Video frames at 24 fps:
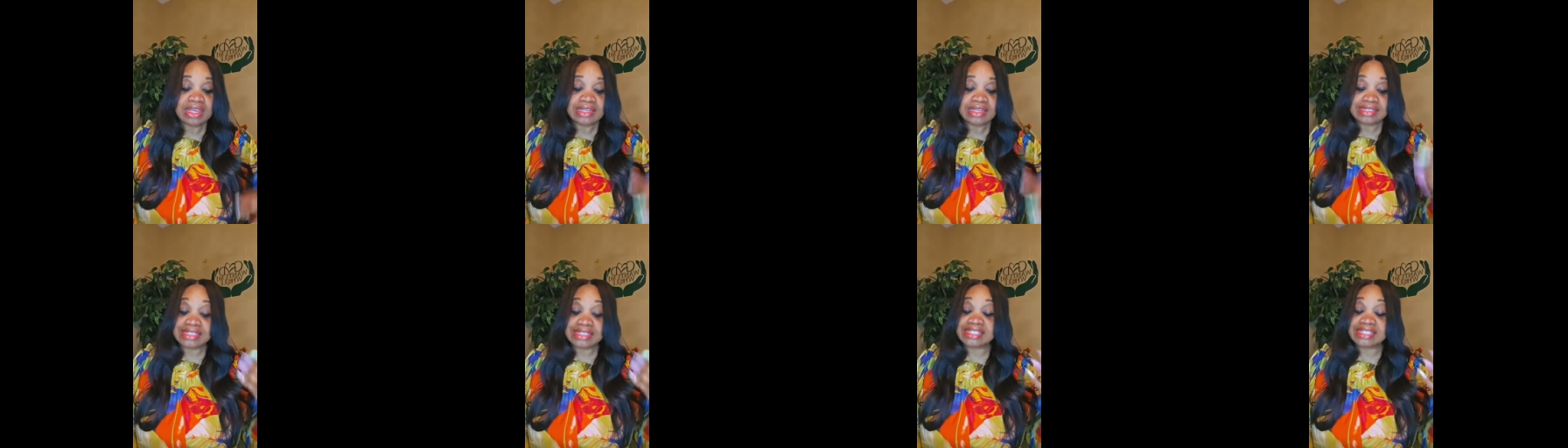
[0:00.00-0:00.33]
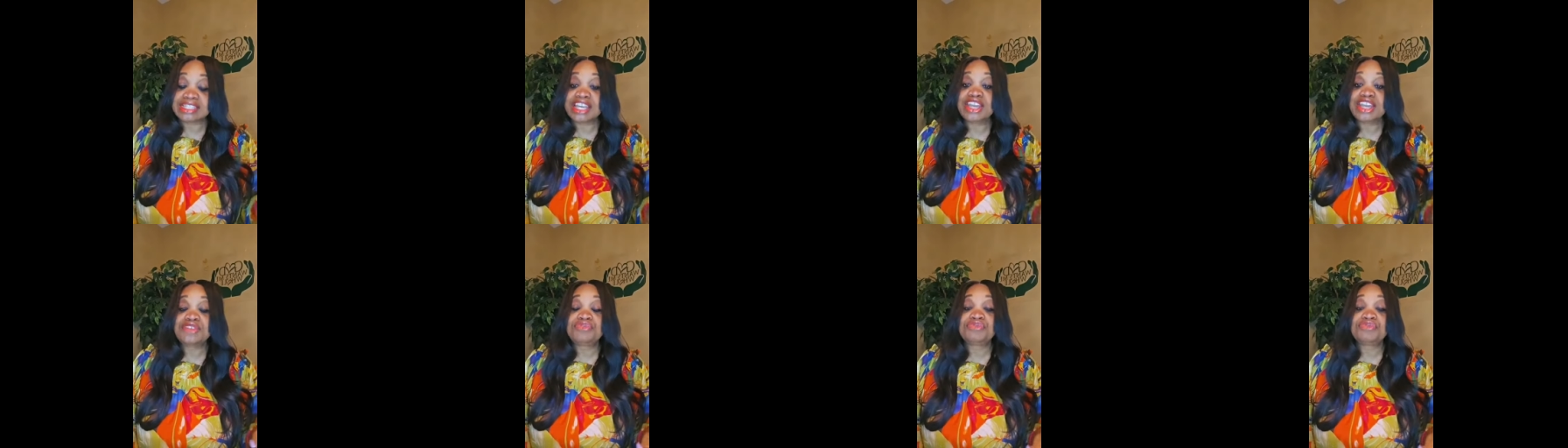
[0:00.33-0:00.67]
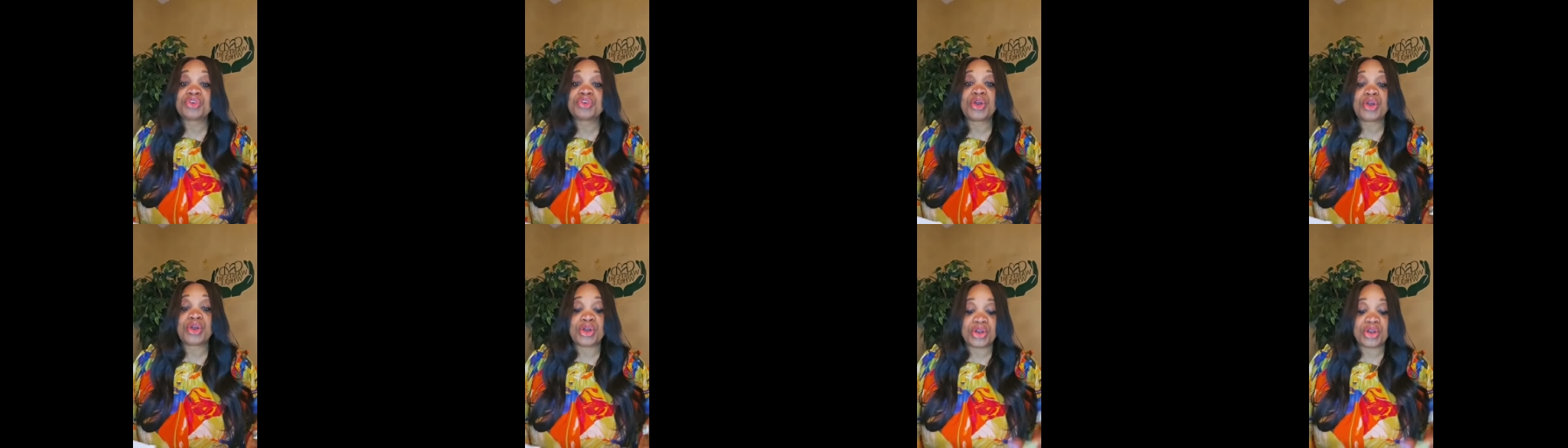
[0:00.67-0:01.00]
send
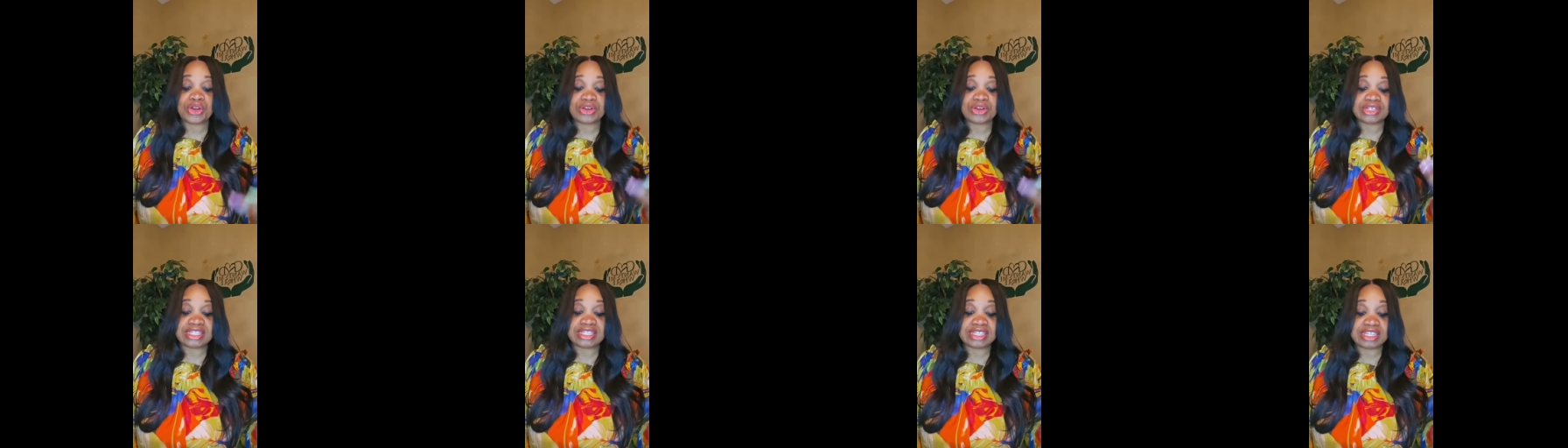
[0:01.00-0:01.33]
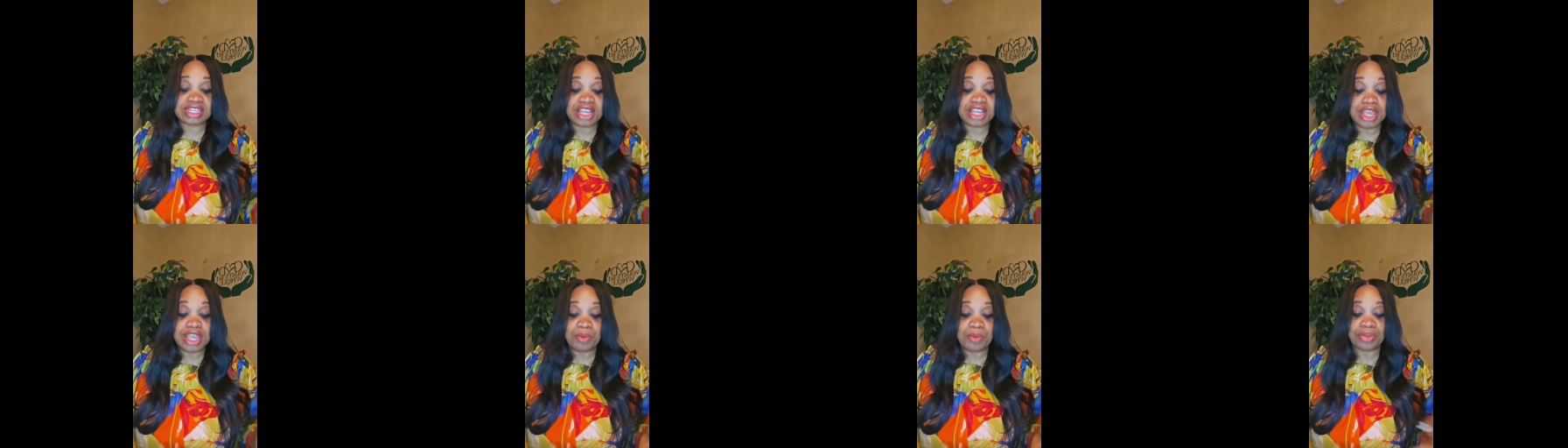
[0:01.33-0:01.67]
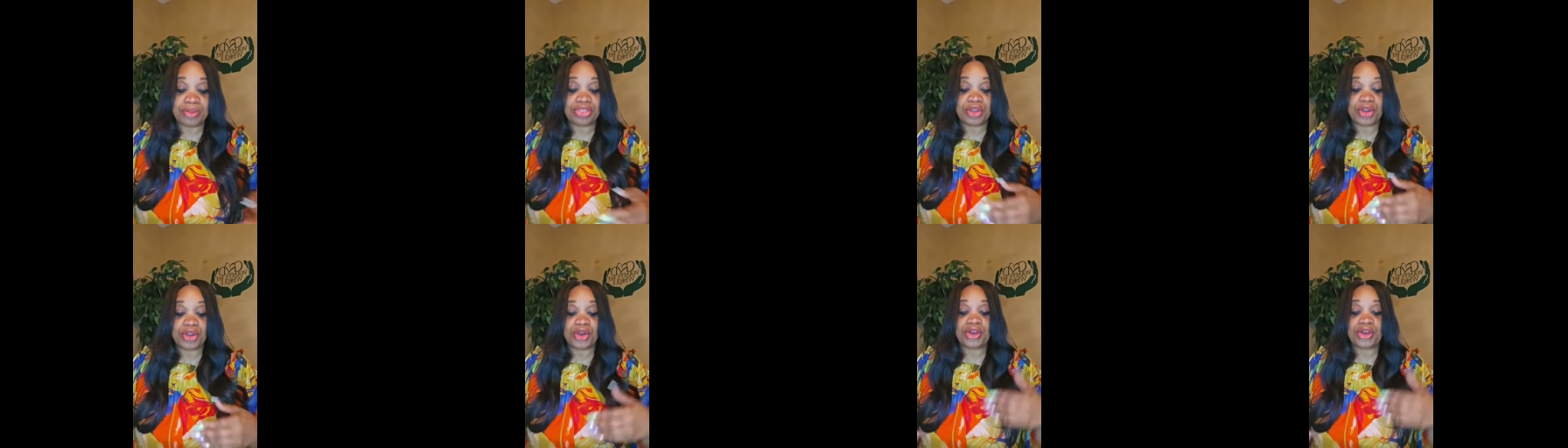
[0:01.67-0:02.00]
for her, sleep with
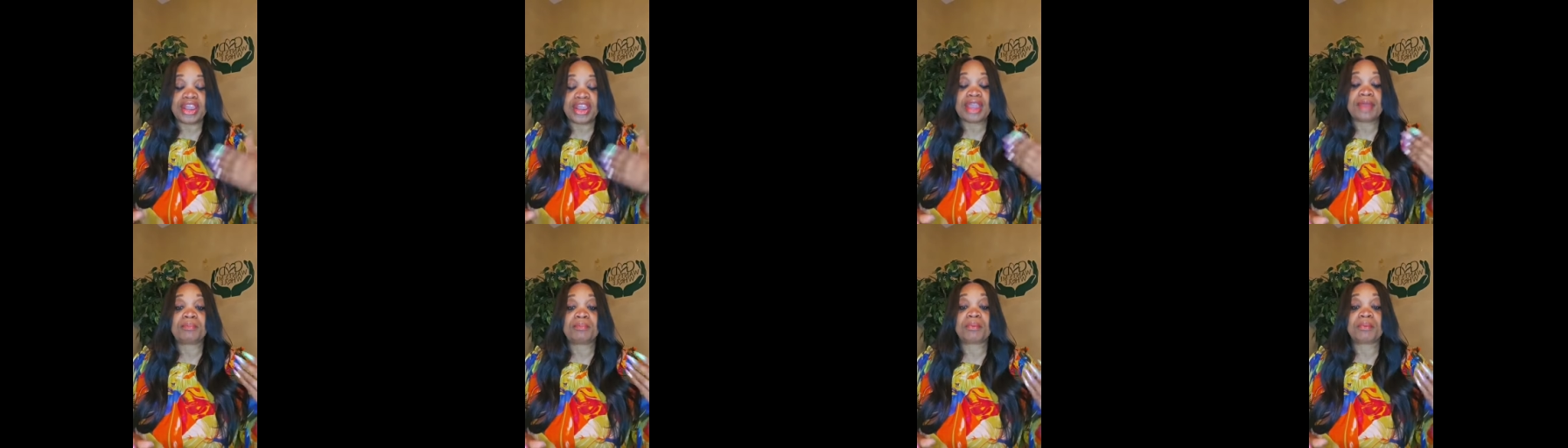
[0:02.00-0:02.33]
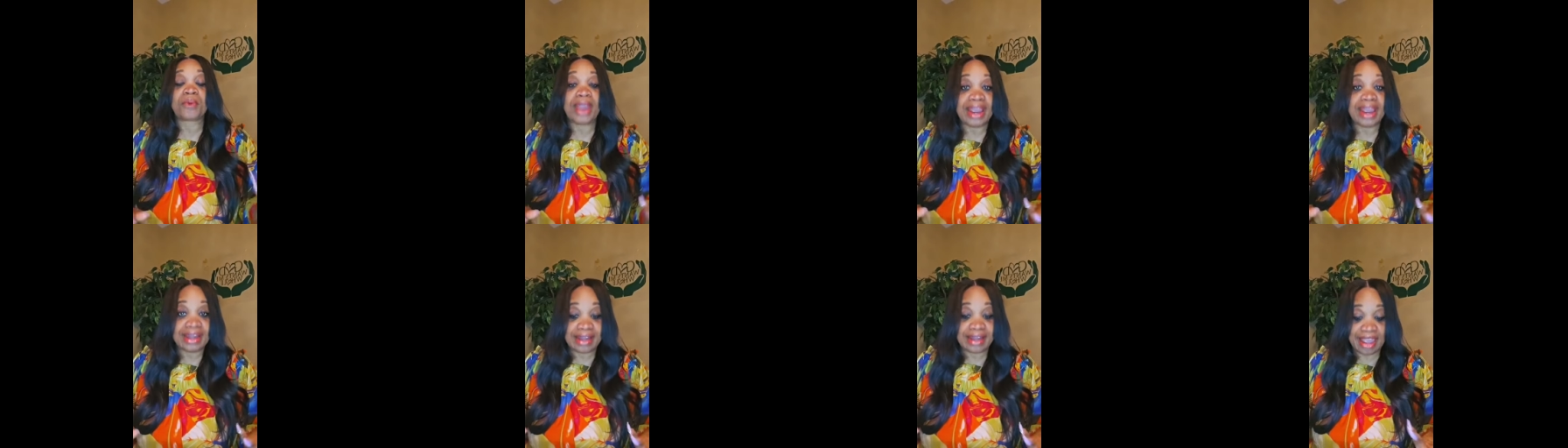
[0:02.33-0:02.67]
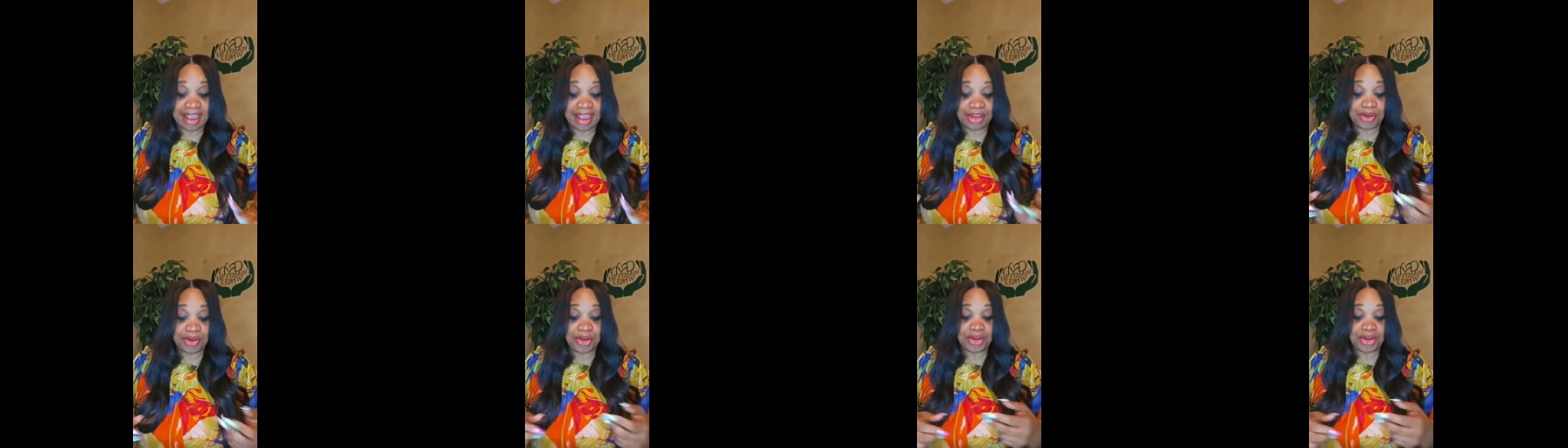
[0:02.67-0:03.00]
her,
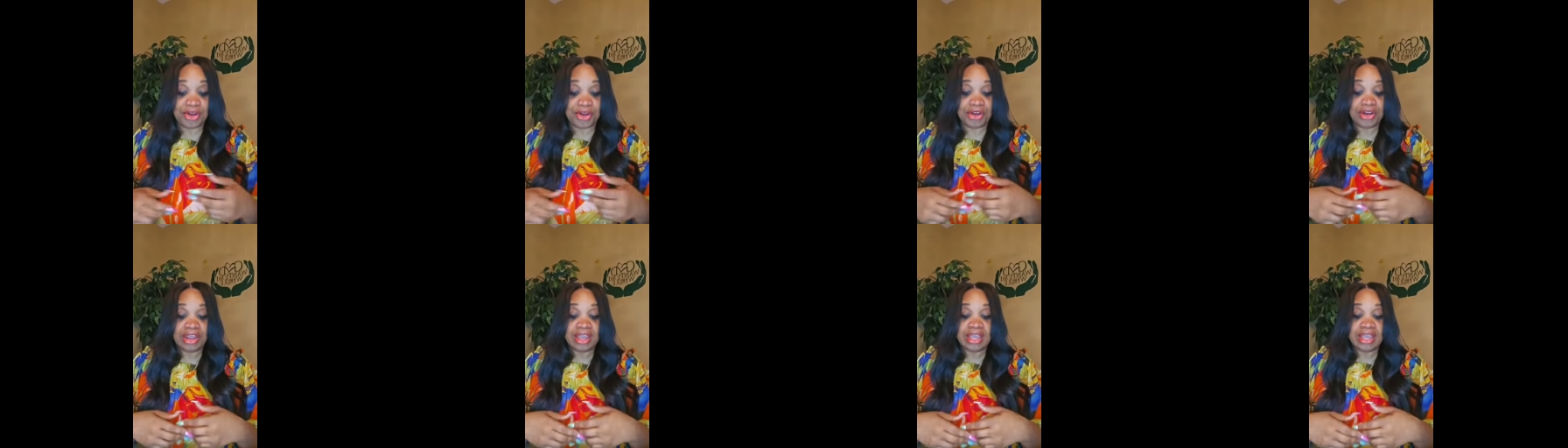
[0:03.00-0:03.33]
impregnate her,